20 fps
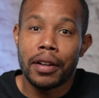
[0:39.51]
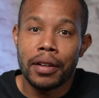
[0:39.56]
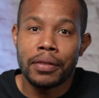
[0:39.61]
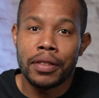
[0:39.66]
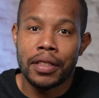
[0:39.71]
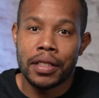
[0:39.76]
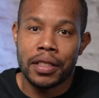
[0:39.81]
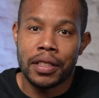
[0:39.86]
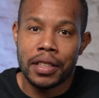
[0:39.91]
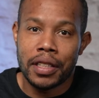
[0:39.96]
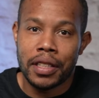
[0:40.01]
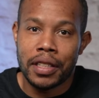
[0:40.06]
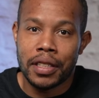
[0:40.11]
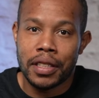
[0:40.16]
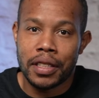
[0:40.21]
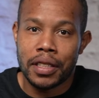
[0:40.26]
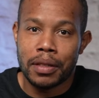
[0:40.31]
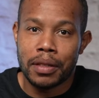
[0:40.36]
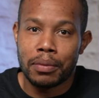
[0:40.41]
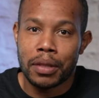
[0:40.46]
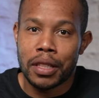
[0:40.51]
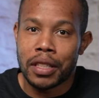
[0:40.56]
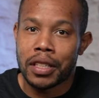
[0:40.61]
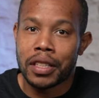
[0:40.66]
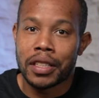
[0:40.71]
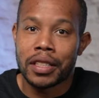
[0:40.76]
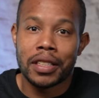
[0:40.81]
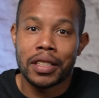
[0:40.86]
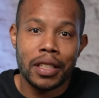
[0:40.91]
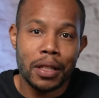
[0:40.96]
of the season,
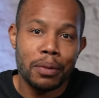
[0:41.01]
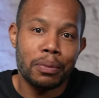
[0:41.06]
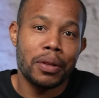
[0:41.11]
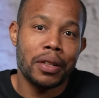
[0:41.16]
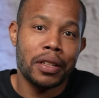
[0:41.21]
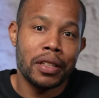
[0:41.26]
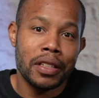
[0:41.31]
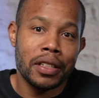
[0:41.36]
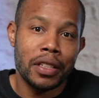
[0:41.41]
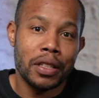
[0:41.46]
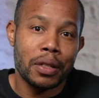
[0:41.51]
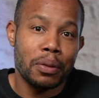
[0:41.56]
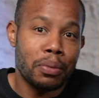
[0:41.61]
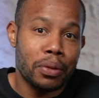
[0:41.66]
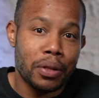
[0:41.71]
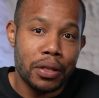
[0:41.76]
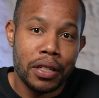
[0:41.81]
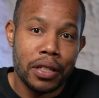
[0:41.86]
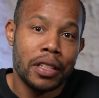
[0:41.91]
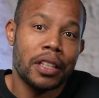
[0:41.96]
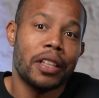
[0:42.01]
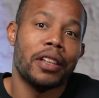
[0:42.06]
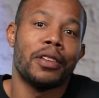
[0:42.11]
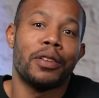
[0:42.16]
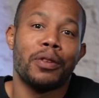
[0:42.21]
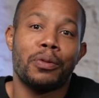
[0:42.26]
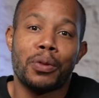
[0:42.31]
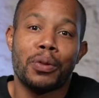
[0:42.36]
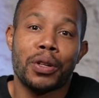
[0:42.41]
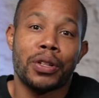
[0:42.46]
because typically you put
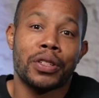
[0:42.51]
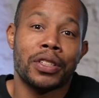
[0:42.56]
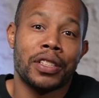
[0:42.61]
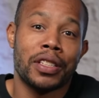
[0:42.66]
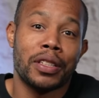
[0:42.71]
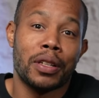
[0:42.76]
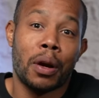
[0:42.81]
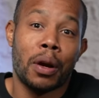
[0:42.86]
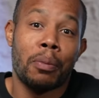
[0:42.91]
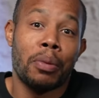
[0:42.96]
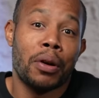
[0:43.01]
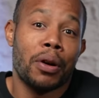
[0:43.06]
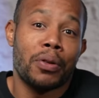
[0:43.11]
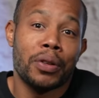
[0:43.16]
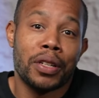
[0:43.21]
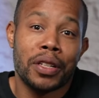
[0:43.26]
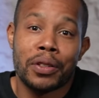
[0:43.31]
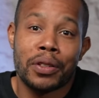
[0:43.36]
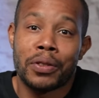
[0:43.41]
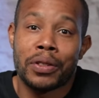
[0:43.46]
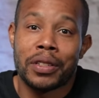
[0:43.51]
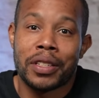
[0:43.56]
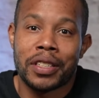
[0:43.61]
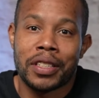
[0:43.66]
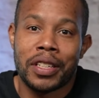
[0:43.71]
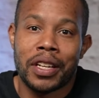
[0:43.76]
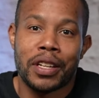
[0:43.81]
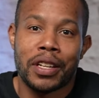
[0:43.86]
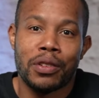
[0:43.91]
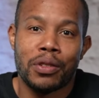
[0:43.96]
the worst opponent on the
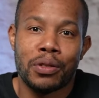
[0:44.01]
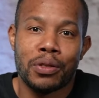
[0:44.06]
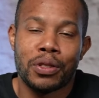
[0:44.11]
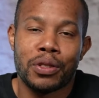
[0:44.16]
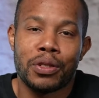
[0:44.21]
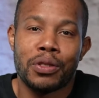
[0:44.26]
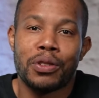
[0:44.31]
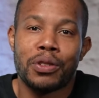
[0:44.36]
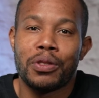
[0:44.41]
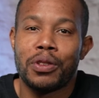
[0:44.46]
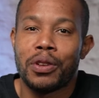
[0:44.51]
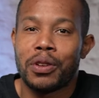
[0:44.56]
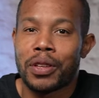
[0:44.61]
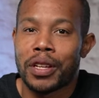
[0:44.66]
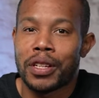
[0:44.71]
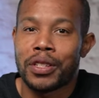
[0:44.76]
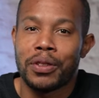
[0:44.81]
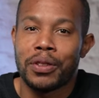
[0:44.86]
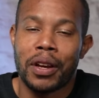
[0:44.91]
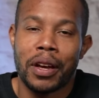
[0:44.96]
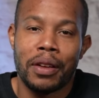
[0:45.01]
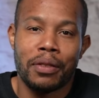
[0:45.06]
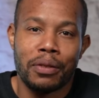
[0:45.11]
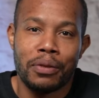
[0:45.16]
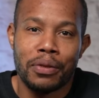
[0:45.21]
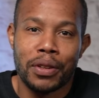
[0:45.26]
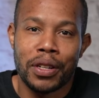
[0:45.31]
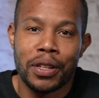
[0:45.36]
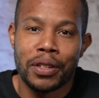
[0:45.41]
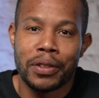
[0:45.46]
schedule so you know that you have
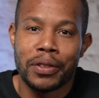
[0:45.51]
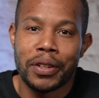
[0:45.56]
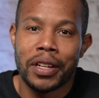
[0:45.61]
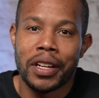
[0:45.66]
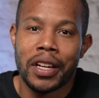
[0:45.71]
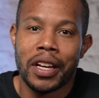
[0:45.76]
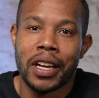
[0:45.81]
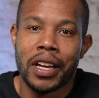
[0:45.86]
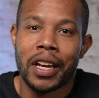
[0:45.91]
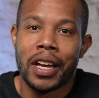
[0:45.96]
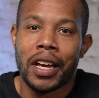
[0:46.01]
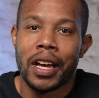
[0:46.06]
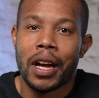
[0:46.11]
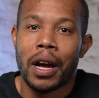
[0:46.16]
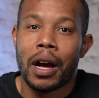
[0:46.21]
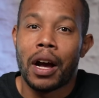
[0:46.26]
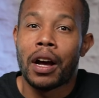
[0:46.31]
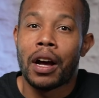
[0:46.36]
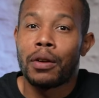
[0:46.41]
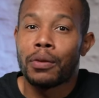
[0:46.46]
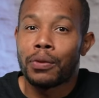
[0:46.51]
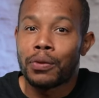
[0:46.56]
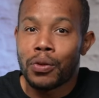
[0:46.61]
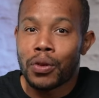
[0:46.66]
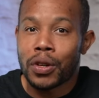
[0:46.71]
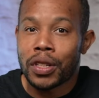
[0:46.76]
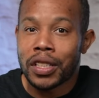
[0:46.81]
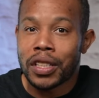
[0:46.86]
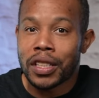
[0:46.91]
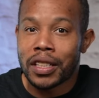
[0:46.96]
the victory.
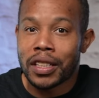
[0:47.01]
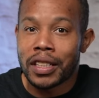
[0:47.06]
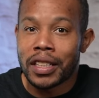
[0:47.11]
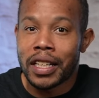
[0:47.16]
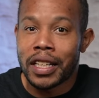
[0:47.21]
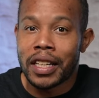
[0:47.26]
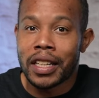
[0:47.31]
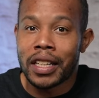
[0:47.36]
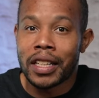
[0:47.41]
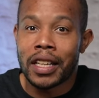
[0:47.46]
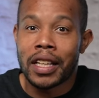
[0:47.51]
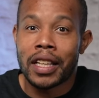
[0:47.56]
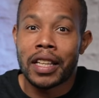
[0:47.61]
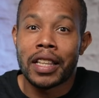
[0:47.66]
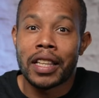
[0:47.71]
Unfortunately,